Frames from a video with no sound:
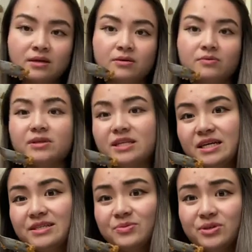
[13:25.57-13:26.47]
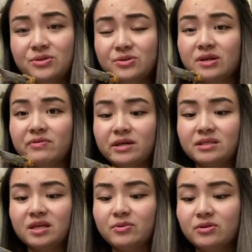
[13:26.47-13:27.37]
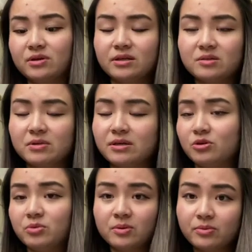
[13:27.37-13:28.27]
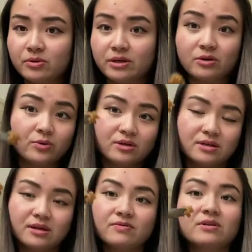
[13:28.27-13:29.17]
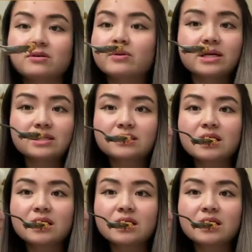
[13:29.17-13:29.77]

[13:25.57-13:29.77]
really nice when you do have a good time and you got to meet new people that you wouldn't have otherwise.